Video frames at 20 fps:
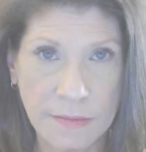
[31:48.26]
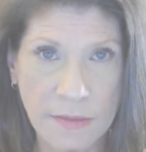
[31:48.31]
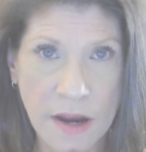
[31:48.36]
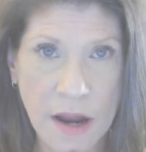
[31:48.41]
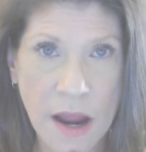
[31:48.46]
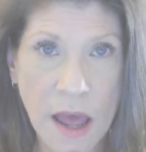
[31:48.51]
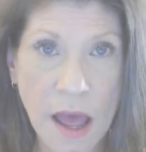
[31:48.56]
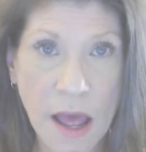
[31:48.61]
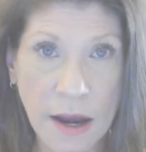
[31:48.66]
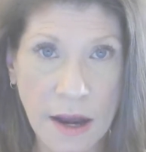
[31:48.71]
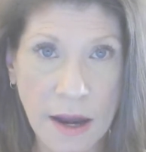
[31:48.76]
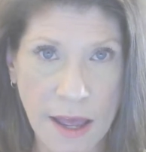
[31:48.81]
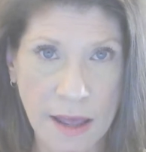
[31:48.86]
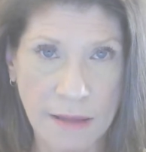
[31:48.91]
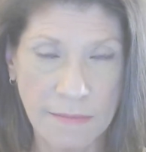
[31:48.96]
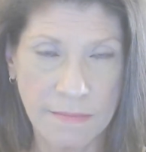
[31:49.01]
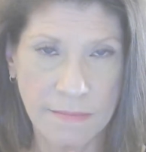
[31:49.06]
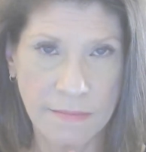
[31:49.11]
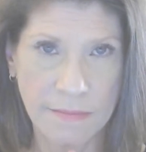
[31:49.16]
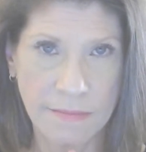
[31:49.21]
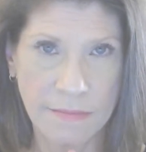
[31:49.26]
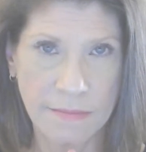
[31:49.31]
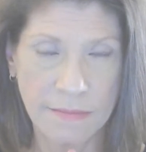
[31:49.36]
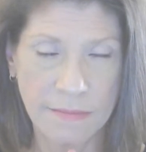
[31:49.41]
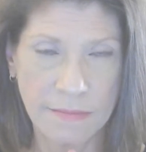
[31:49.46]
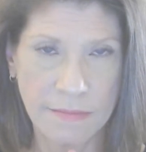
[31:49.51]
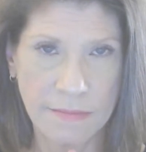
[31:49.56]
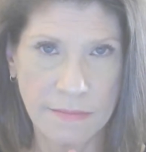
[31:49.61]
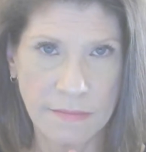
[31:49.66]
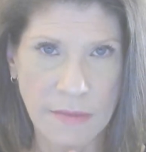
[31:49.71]
None.
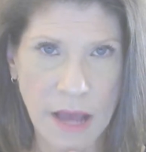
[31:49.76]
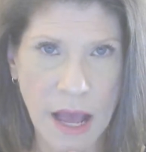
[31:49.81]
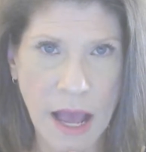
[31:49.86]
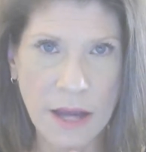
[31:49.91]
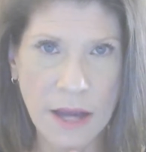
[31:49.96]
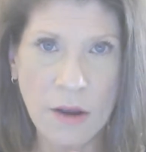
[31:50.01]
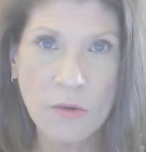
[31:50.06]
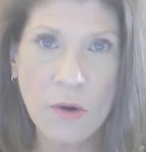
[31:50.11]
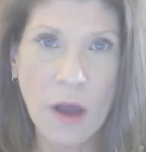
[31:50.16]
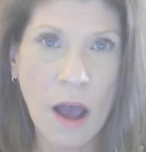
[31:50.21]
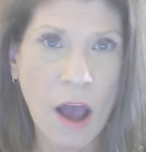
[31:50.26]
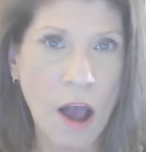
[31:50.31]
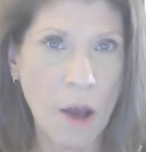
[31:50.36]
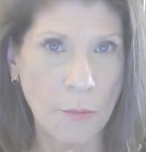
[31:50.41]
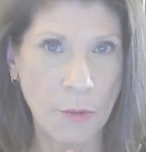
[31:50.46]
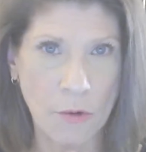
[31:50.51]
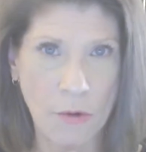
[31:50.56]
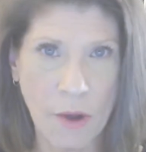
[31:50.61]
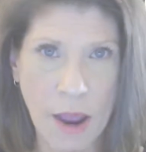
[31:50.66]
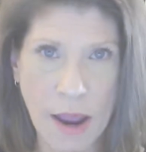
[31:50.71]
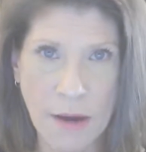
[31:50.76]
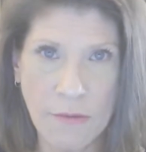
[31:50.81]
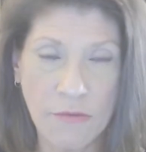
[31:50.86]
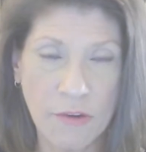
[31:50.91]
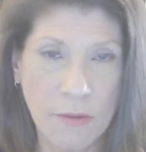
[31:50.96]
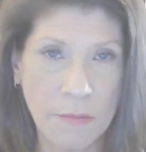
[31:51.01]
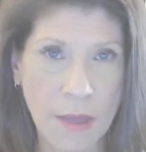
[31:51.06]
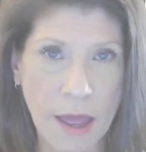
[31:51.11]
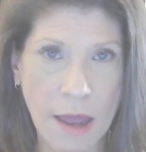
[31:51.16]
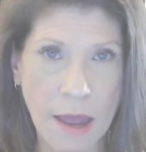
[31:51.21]
I don't operate
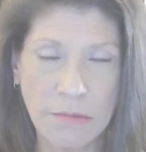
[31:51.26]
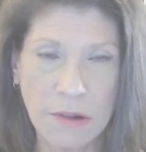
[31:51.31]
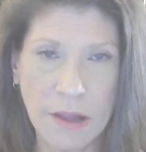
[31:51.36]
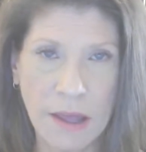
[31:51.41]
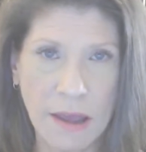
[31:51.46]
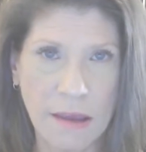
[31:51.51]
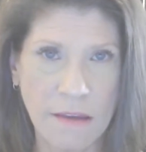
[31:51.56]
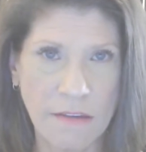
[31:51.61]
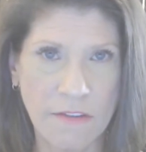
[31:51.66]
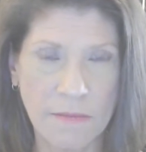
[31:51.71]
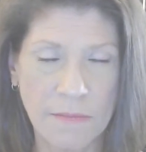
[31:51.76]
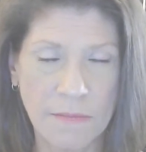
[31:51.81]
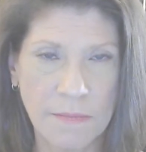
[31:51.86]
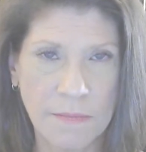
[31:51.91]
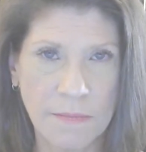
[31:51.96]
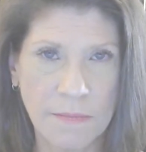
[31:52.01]
from that place.